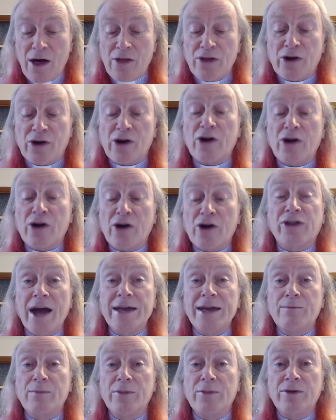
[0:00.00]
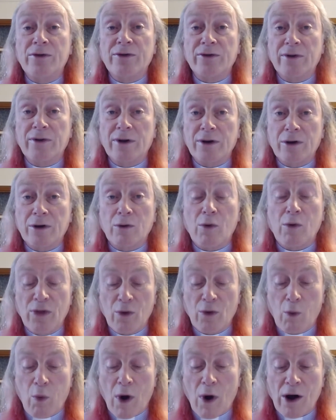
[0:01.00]
"There are times
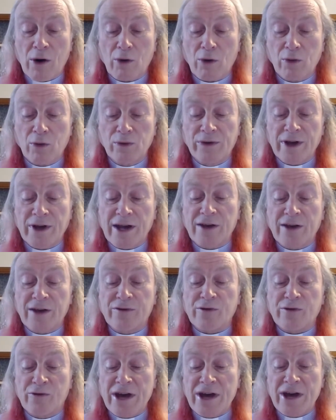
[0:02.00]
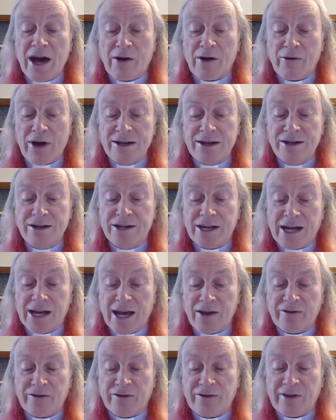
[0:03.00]
when the world is rearranging
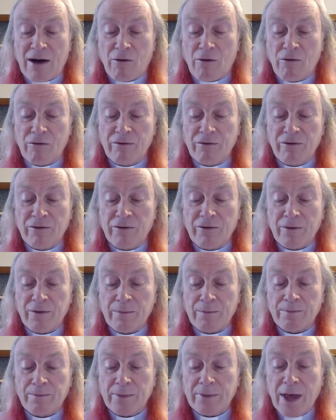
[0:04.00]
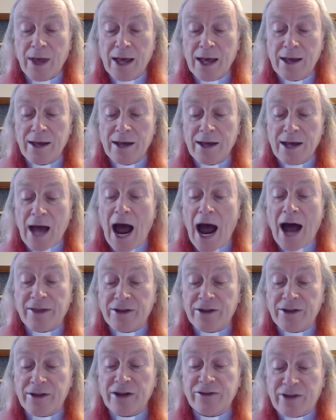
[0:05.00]
itself,
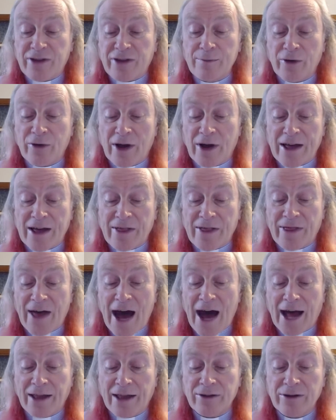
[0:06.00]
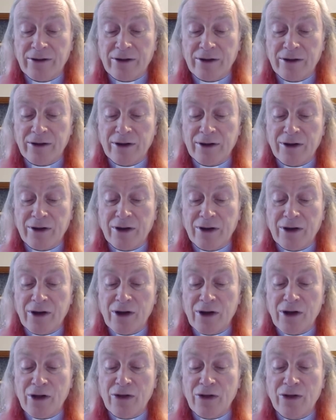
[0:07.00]
and at times like that,
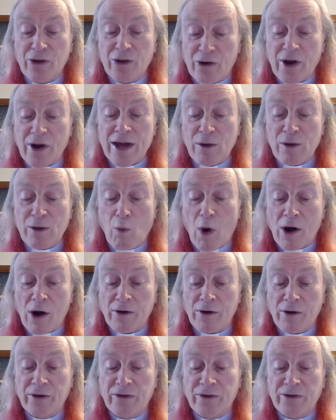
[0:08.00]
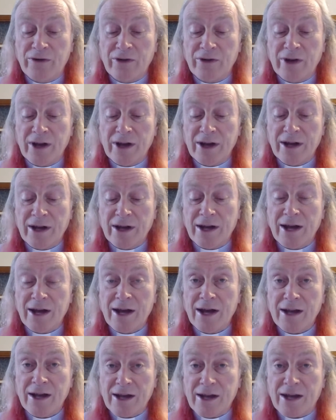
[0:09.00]
the right words
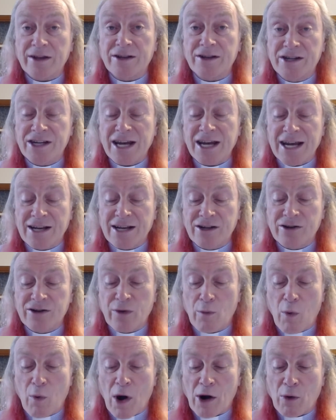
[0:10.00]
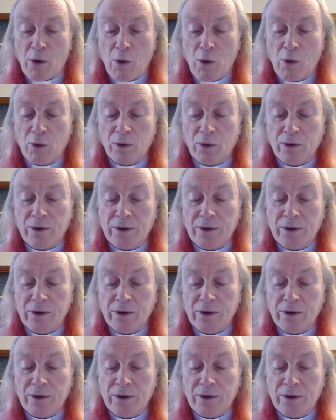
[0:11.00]
can change the world."